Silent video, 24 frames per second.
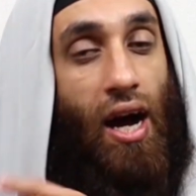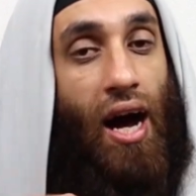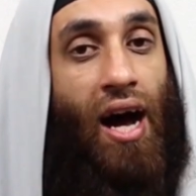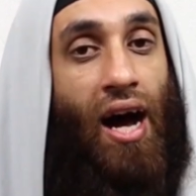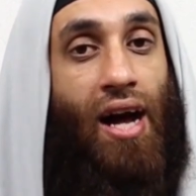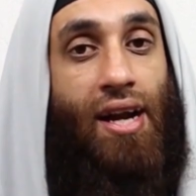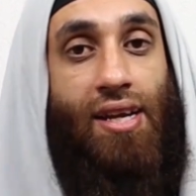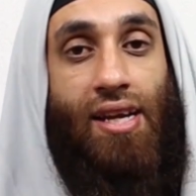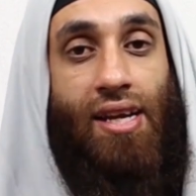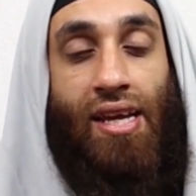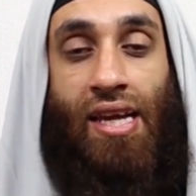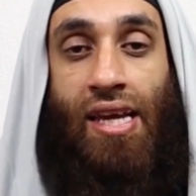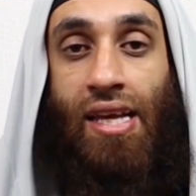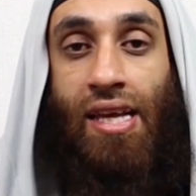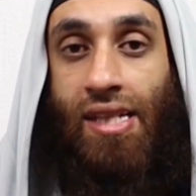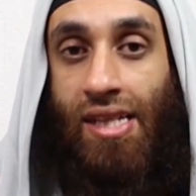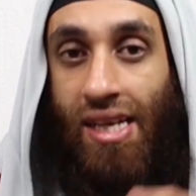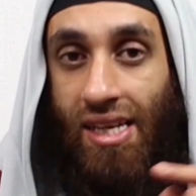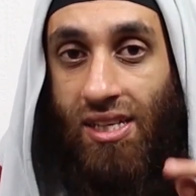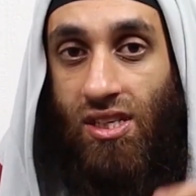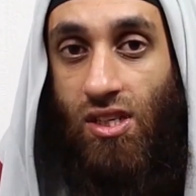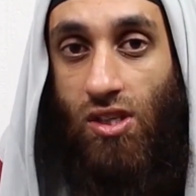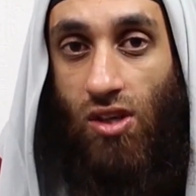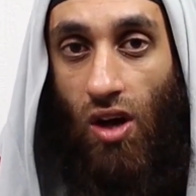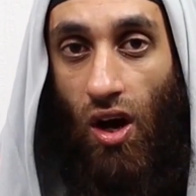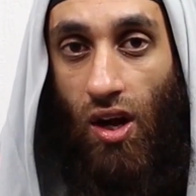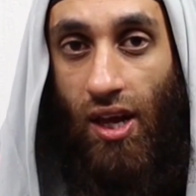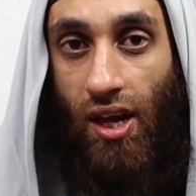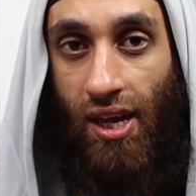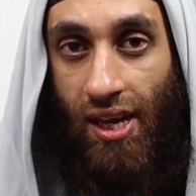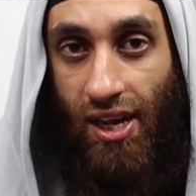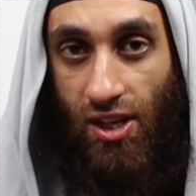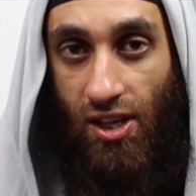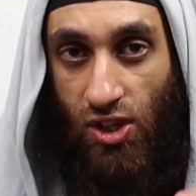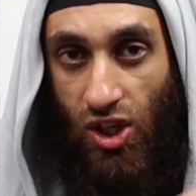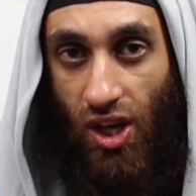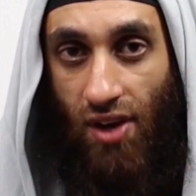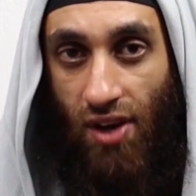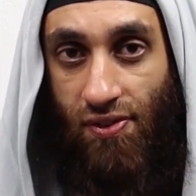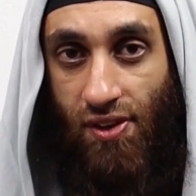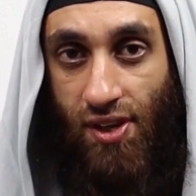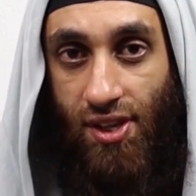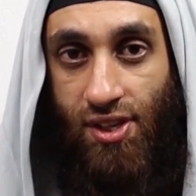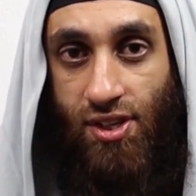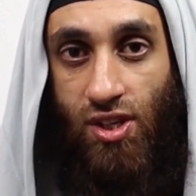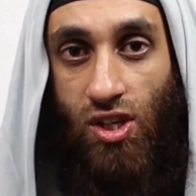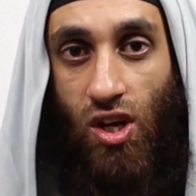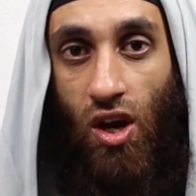And this scholar here,
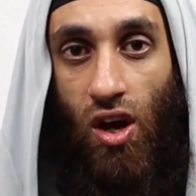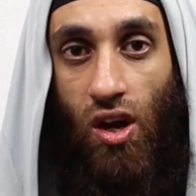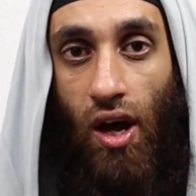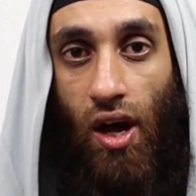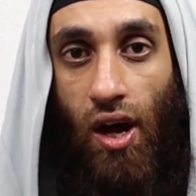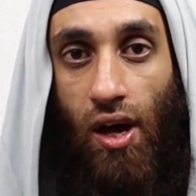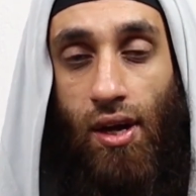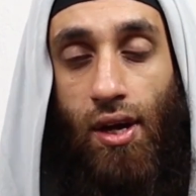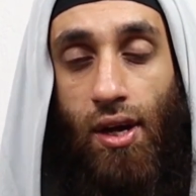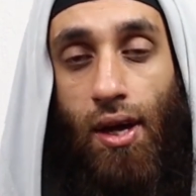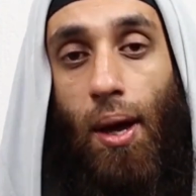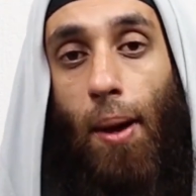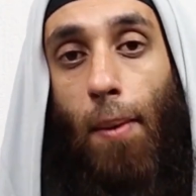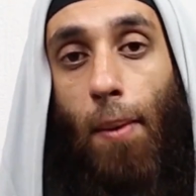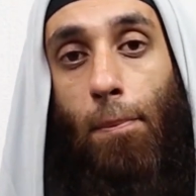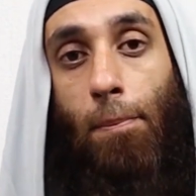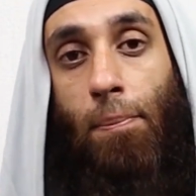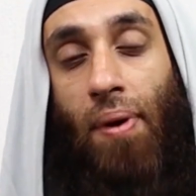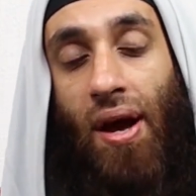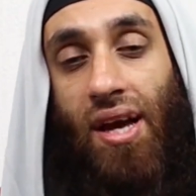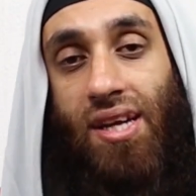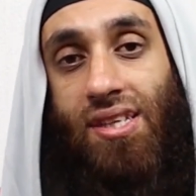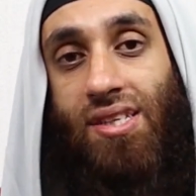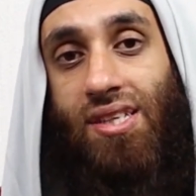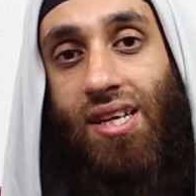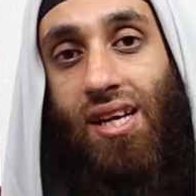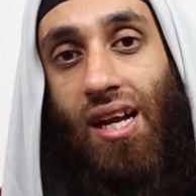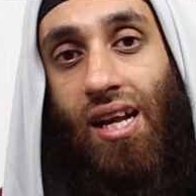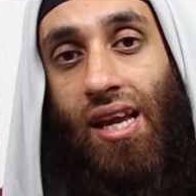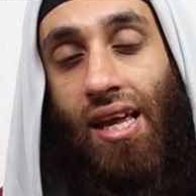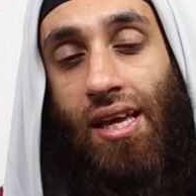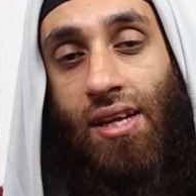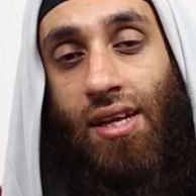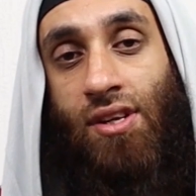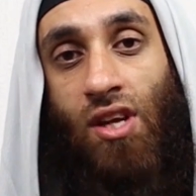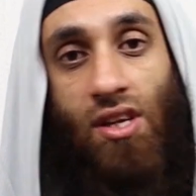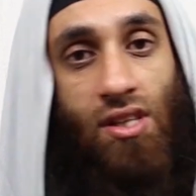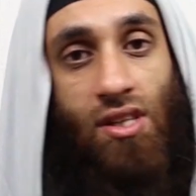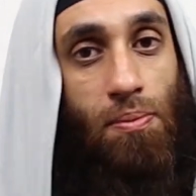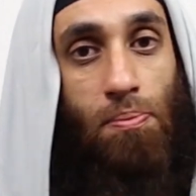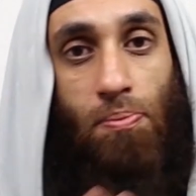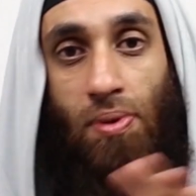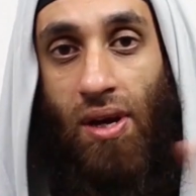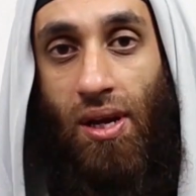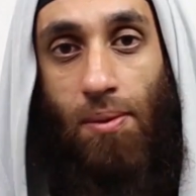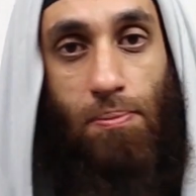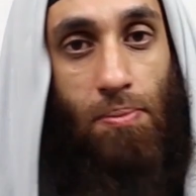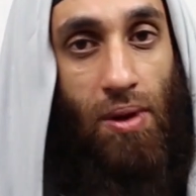Shafi'i scholar, basically
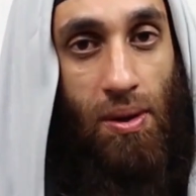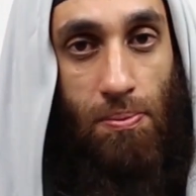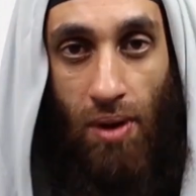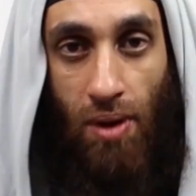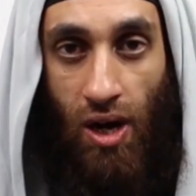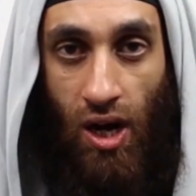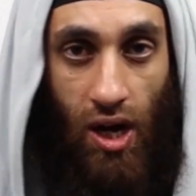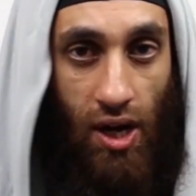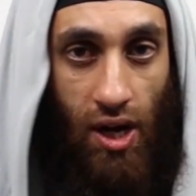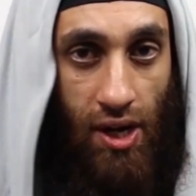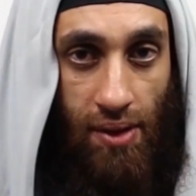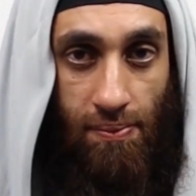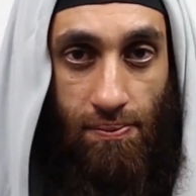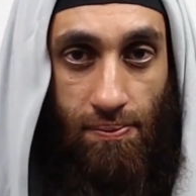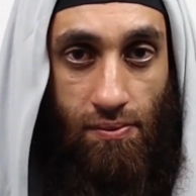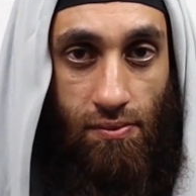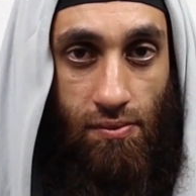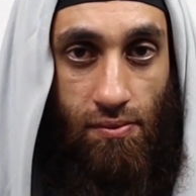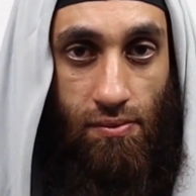doesn't bring Barbahreegate.